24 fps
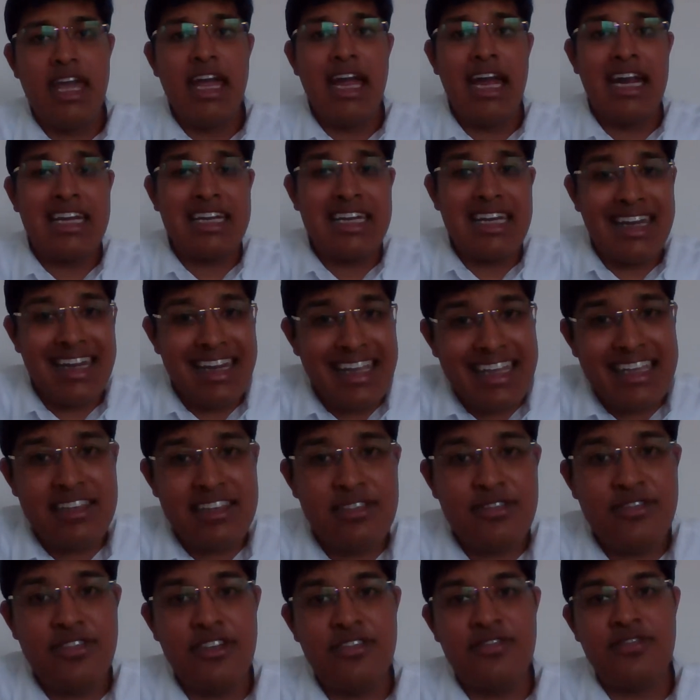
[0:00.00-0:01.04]
At
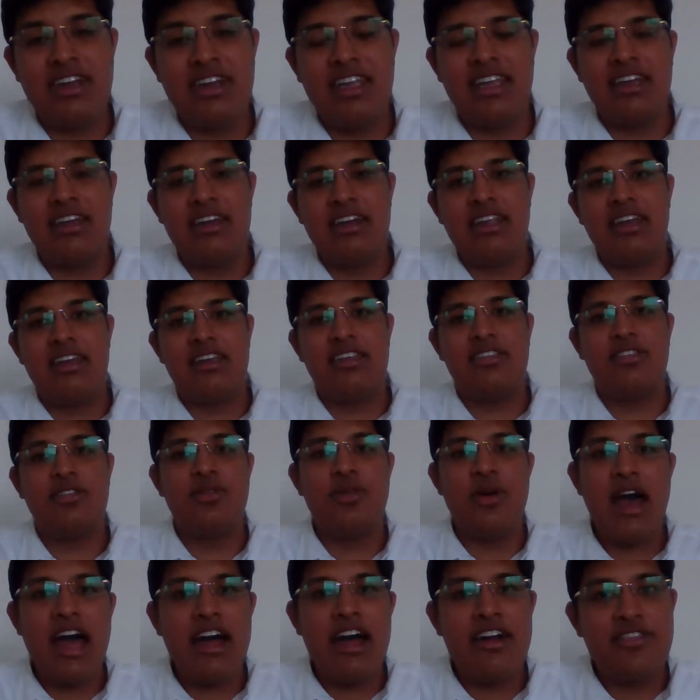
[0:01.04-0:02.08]
least 15 days
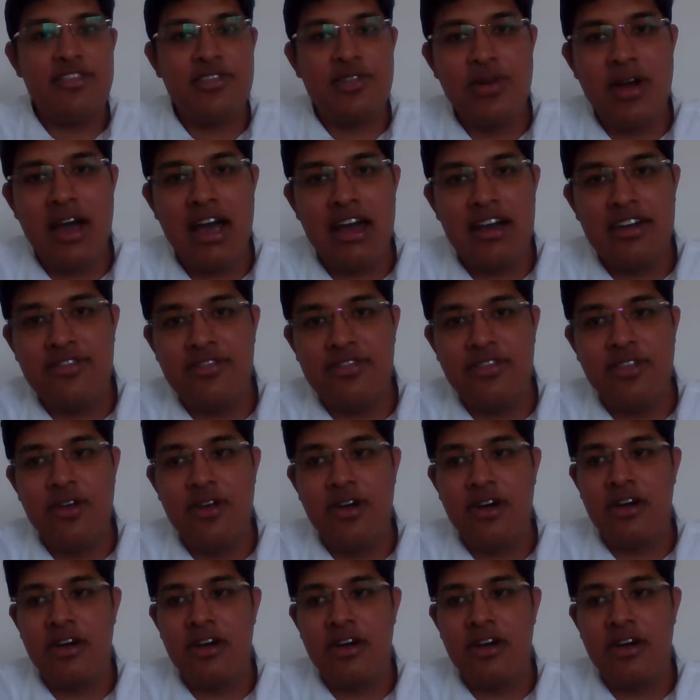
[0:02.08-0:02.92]
you have to have